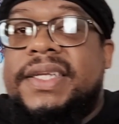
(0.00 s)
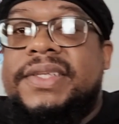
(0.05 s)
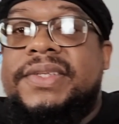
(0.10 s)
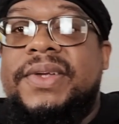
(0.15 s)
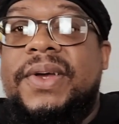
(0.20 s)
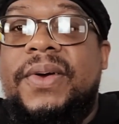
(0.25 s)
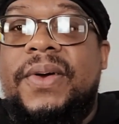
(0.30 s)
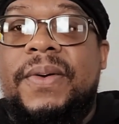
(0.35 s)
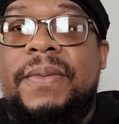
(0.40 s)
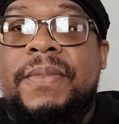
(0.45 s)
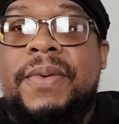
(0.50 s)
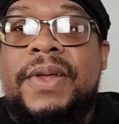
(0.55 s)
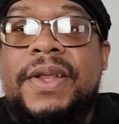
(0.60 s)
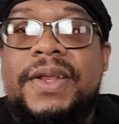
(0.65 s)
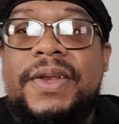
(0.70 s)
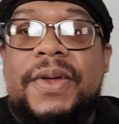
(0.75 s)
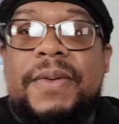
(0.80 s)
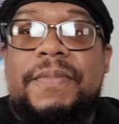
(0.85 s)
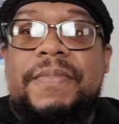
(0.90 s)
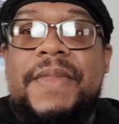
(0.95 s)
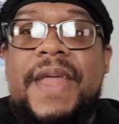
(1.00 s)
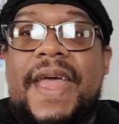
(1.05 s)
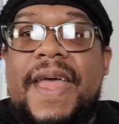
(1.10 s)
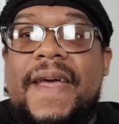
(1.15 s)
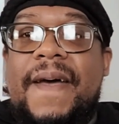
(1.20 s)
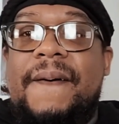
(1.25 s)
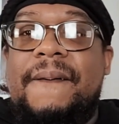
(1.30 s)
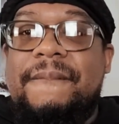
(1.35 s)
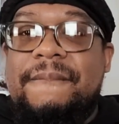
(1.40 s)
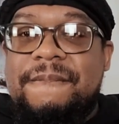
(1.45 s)
So I'm gonna put it up
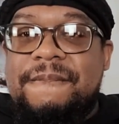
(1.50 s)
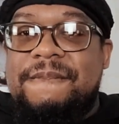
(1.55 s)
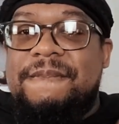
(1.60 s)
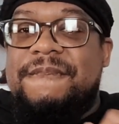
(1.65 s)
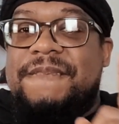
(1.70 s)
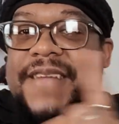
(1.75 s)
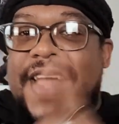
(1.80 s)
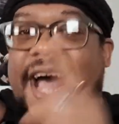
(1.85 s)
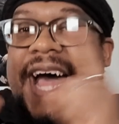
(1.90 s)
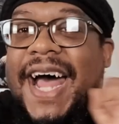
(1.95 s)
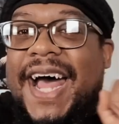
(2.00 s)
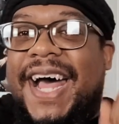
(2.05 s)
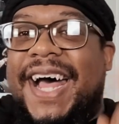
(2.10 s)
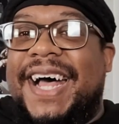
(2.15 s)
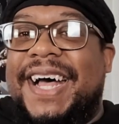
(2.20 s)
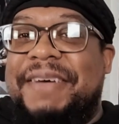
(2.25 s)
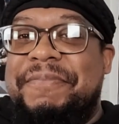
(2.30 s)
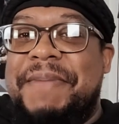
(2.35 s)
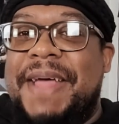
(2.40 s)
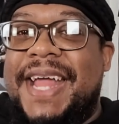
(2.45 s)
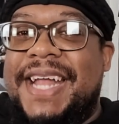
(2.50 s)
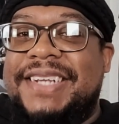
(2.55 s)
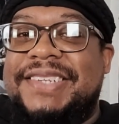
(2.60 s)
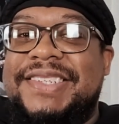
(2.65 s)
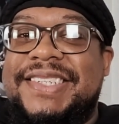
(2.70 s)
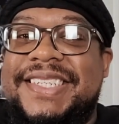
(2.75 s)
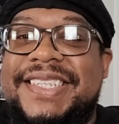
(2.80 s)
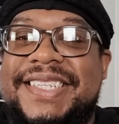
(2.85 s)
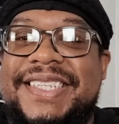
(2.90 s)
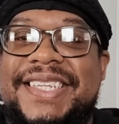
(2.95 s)
now. Ah,
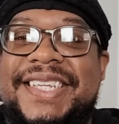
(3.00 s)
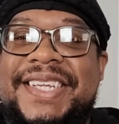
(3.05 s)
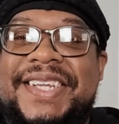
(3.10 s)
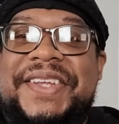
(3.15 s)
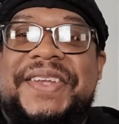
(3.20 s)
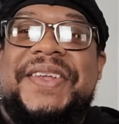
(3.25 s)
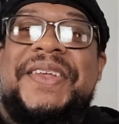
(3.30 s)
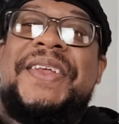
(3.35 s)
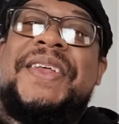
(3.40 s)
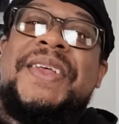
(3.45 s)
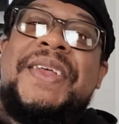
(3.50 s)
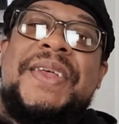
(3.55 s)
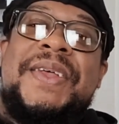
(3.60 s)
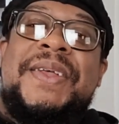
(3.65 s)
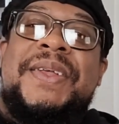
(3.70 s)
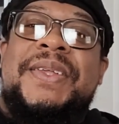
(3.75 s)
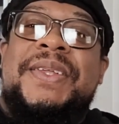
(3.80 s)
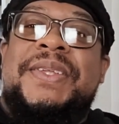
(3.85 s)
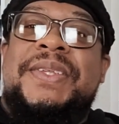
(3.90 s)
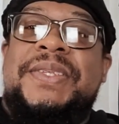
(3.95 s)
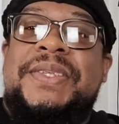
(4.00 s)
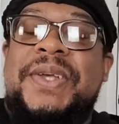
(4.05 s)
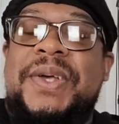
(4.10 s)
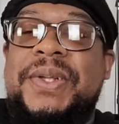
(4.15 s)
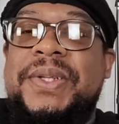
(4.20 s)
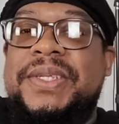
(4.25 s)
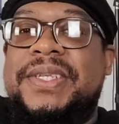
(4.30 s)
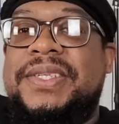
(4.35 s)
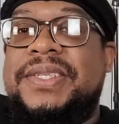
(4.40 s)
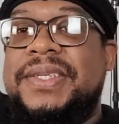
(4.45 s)
magic.
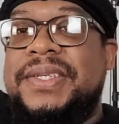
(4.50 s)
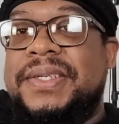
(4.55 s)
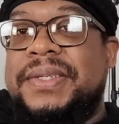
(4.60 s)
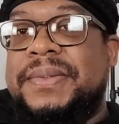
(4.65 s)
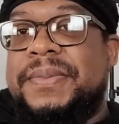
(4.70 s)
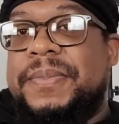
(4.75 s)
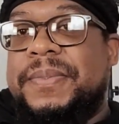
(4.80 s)
So let's see.